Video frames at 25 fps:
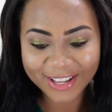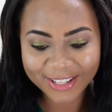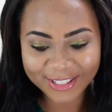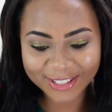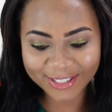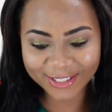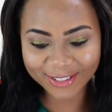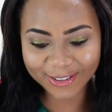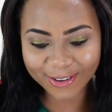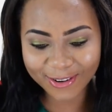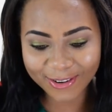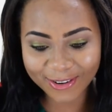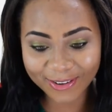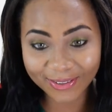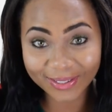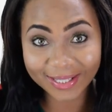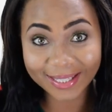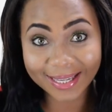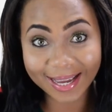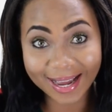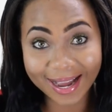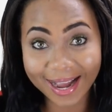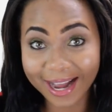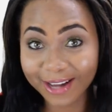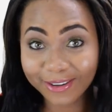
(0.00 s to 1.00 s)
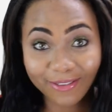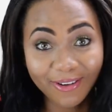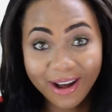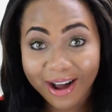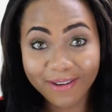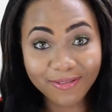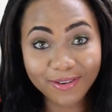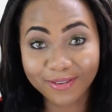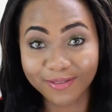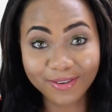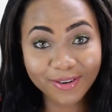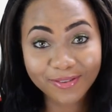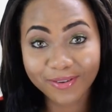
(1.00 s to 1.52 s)
So yeah, I don't
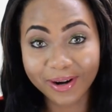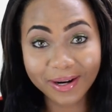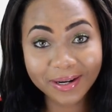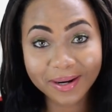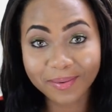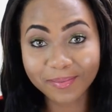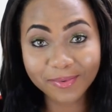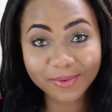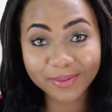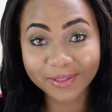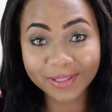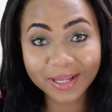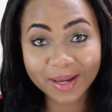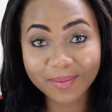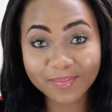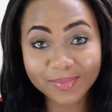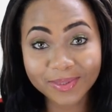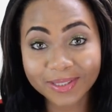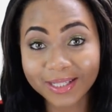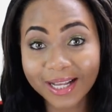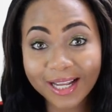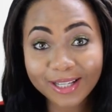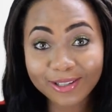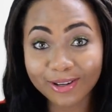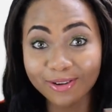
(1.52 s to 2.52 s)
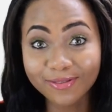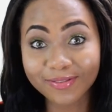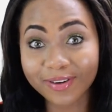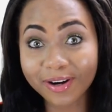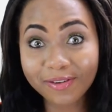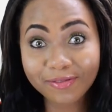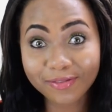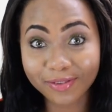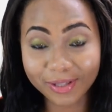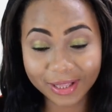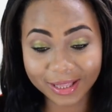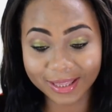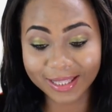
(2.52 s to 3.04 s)
have a favorite Cameroonian meal. I love
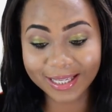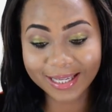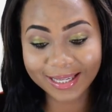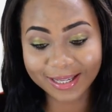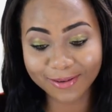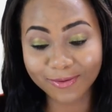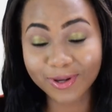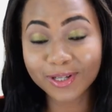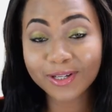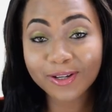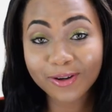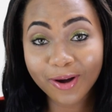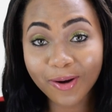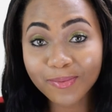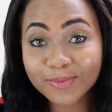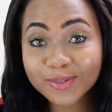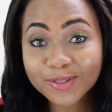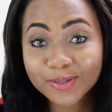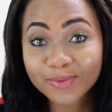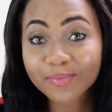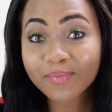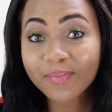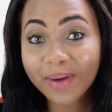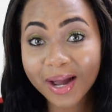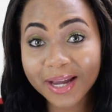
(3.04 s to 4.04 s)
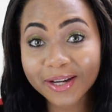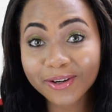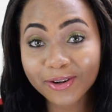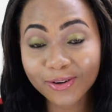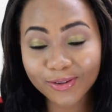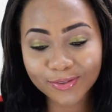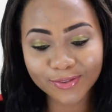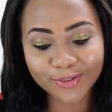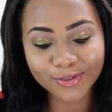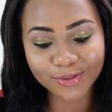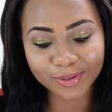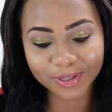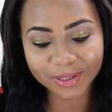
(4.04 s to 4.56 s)
everything when it comes to my
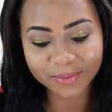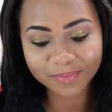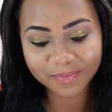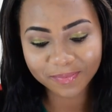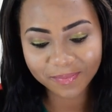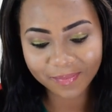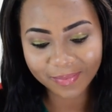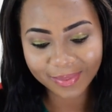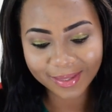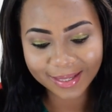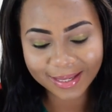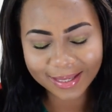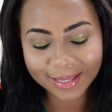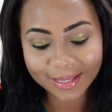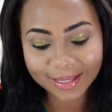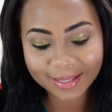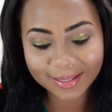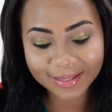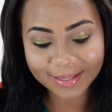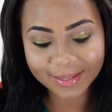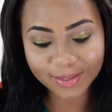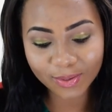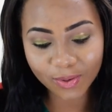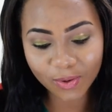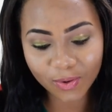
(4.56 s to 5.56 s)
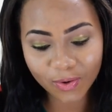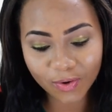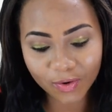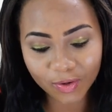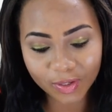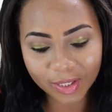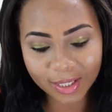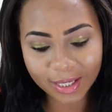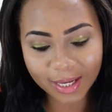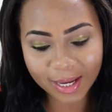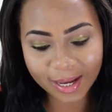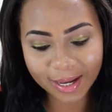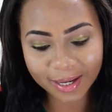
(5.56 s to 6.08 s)
country. So
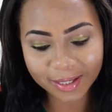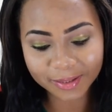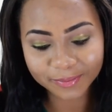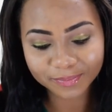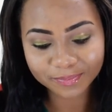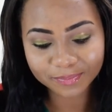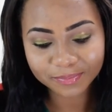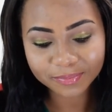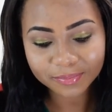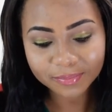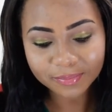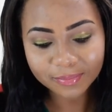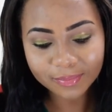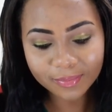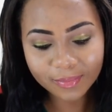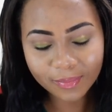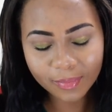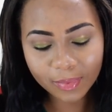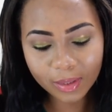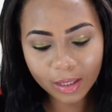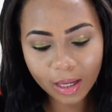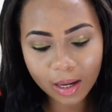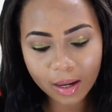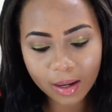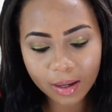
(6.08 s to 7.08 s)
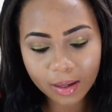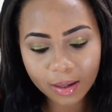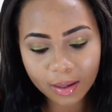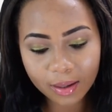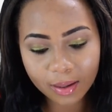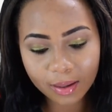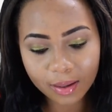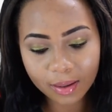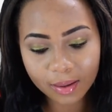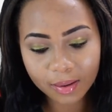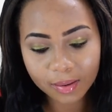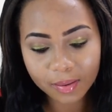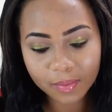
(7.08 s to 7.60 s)
yeah,
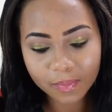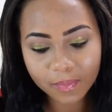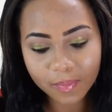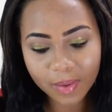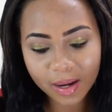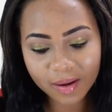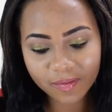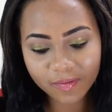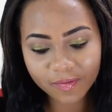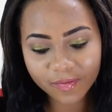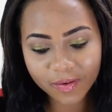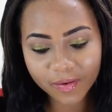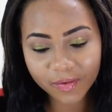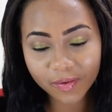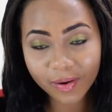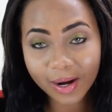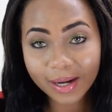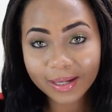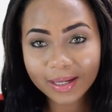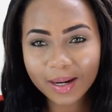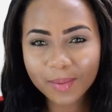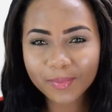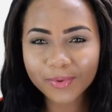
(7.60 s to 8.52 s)
my favorite